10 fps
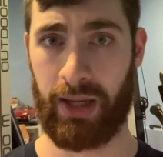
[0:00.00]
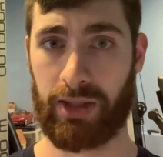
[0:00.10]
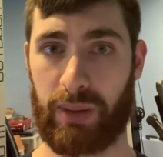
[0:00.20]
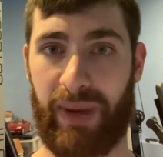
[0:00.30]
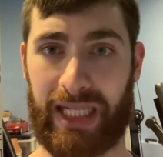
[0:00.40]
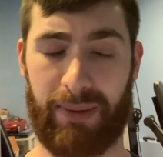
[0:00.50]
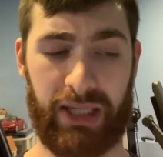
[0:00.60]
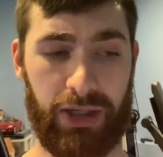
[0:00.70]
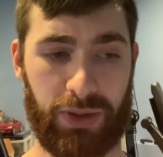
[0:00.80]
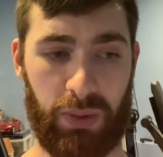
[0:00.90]
So back-to-back -back
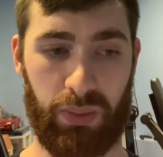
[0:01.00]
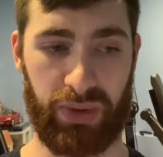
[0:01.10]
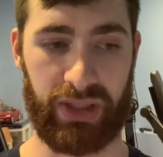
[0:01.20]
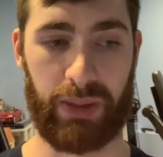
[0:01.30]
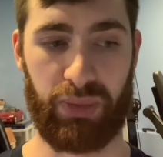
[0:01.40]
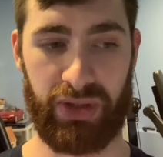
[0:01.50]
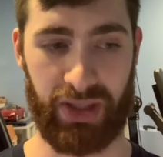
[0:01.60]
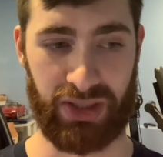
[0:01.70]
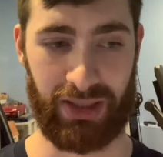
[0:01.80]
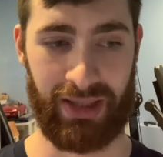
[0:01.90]
years of really good
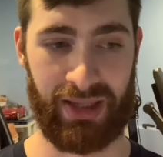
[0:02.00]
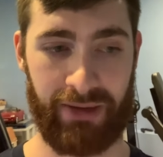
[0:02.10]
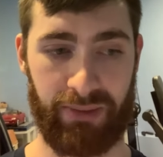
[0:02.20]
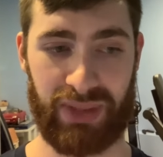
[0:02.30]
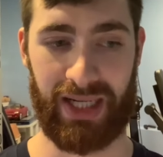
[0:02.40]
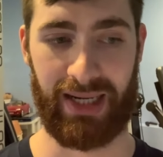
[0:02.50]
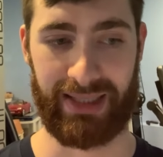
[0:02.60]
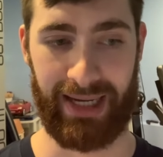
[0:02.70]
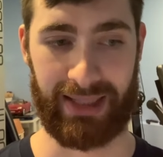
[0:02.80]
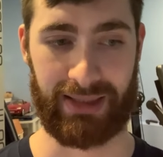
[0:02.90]
production from Jahan
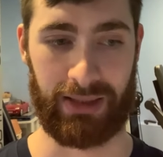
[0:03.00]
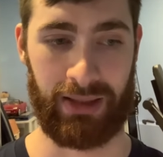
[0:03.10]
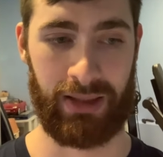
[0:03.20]
Dotson.